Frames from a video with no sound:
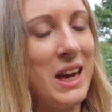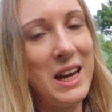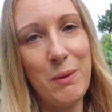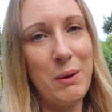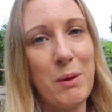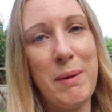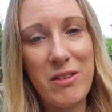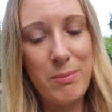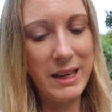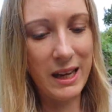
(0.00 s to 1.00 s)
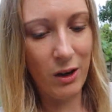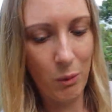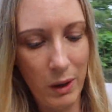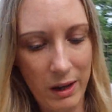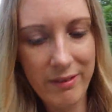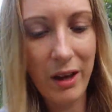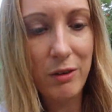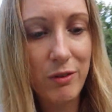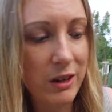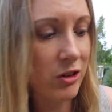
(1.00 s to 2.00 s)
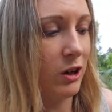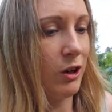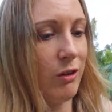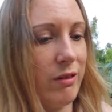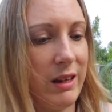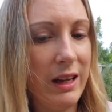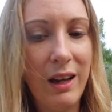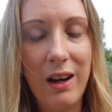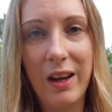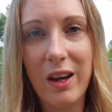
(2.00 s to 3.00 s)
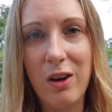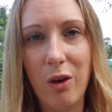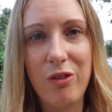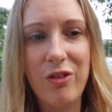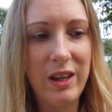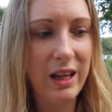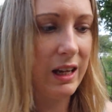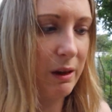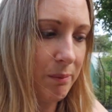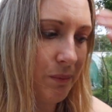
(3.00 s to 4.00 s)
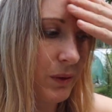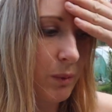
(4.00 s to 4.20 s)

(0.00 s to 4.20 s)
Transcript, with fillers: Anyway, we're about to make it a lot worse. Hopefully I don't lose it, like I lost the, um,